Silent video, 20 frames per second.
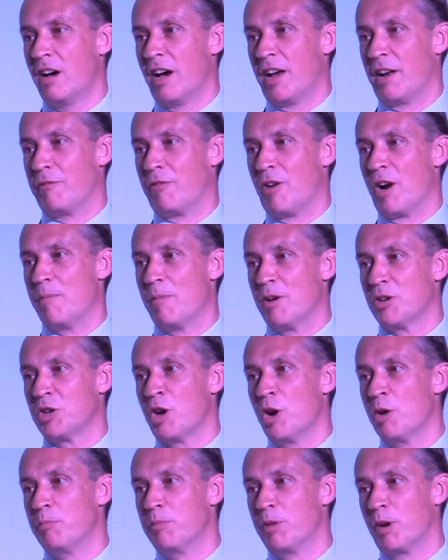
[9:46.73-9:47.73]
And I very much
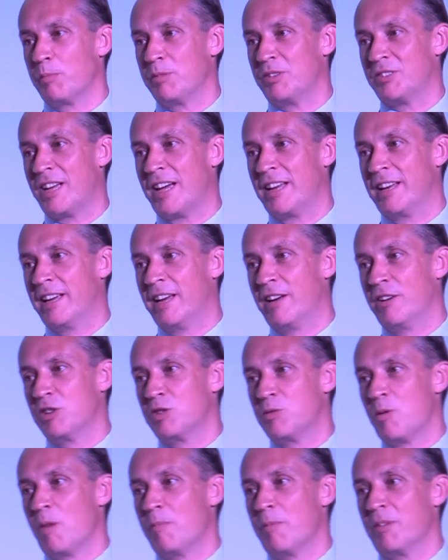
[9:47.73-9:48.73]
hope that I'll be standing here
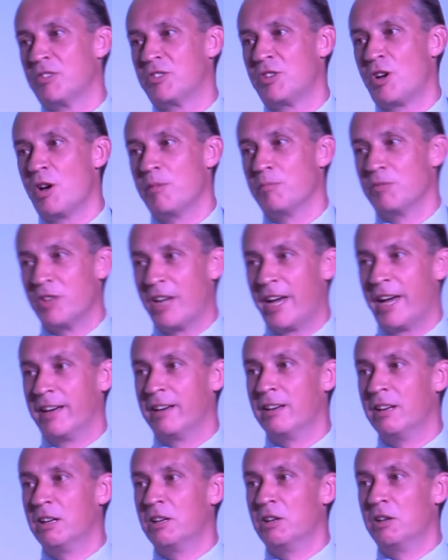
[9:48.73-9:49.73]
in 12 months' time
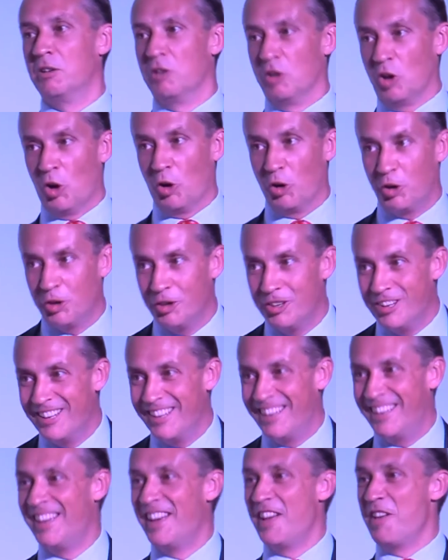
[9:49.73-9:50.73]
saying, look,
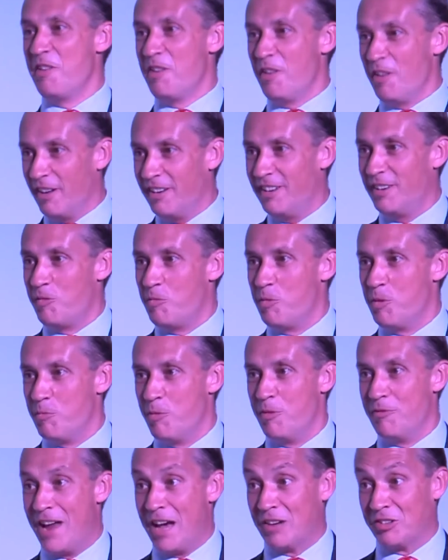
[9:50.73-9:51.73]

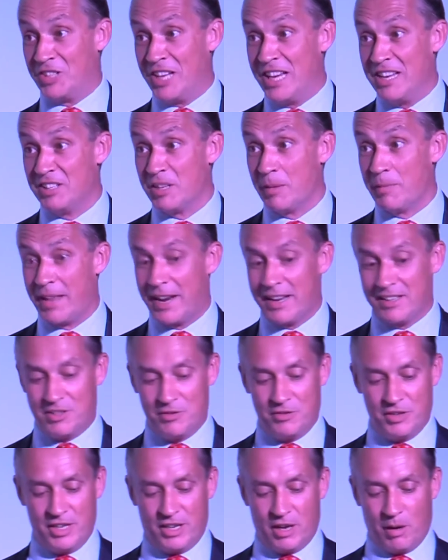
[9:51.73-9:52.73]
we've now seen some of that
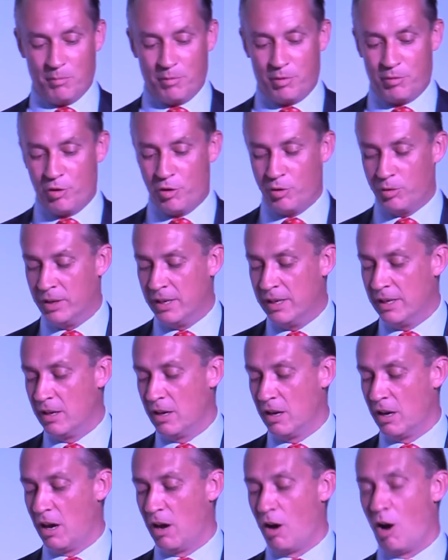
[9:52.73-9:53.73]
activity come through
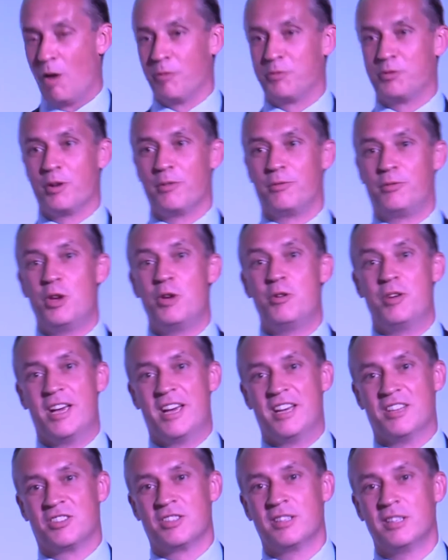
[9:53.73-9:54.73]
after a few
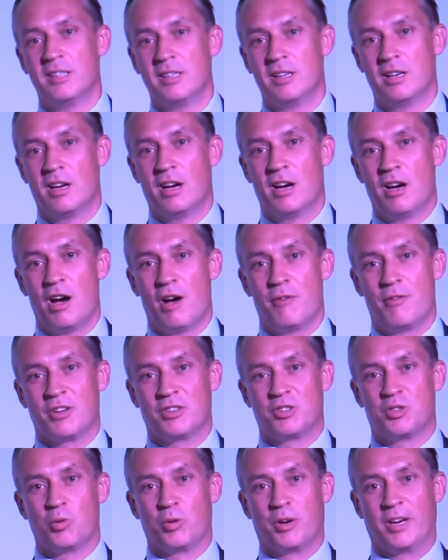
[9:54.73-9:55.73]
years of
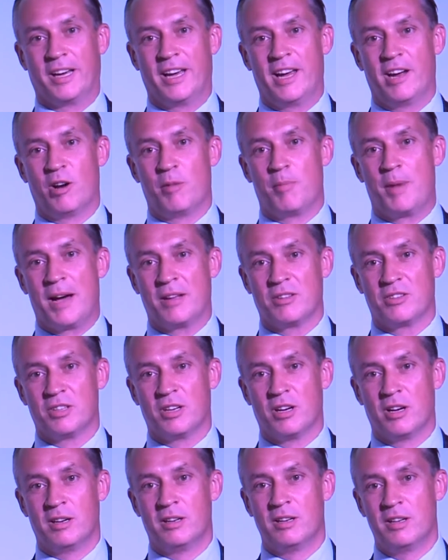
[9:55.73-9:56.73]
us talking here about
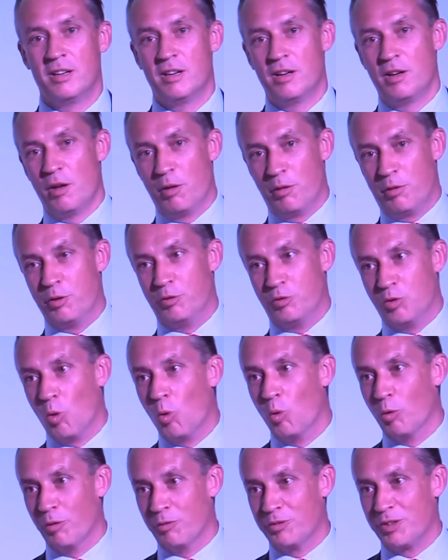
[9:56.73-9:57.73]
the
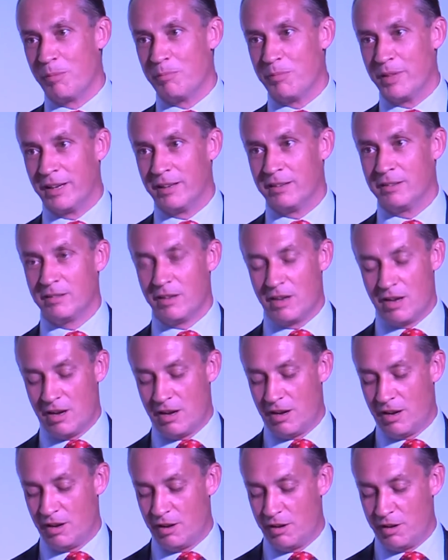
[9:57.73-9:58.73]
dawn of something
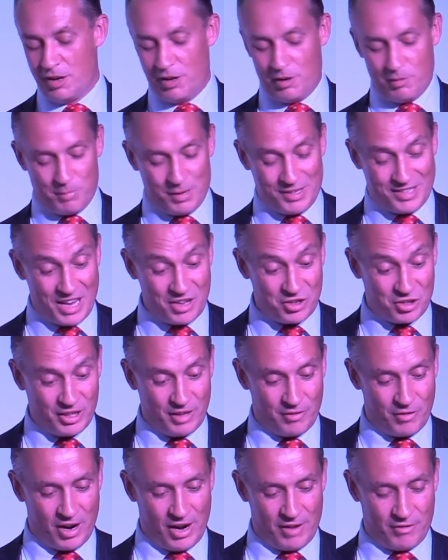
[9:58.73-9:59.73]

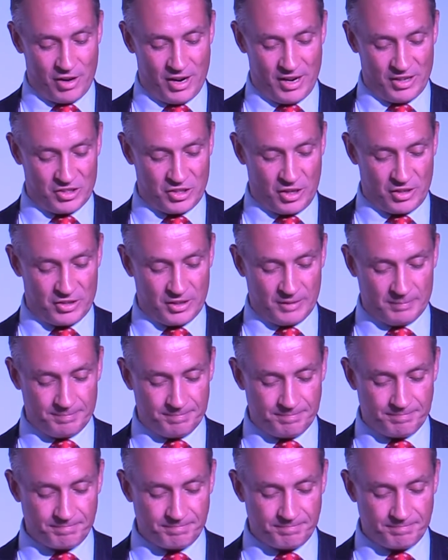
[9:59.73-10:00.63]
potentially very, very exciting.